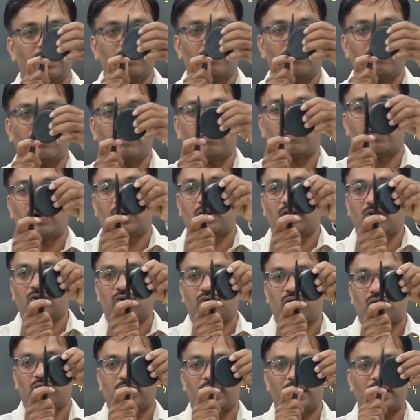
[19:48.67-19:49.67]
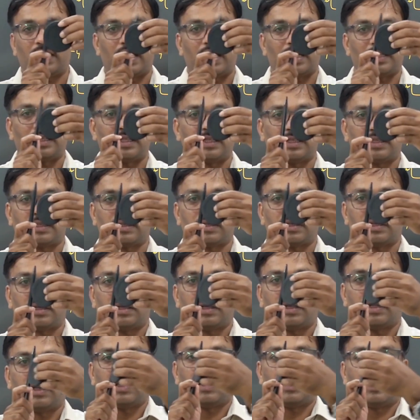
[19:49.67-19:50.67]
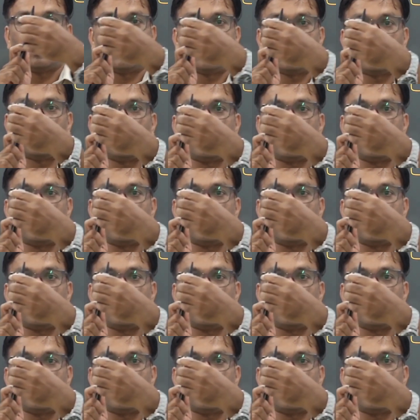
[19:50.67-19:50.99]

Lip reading: We want to rotate like this. Clear?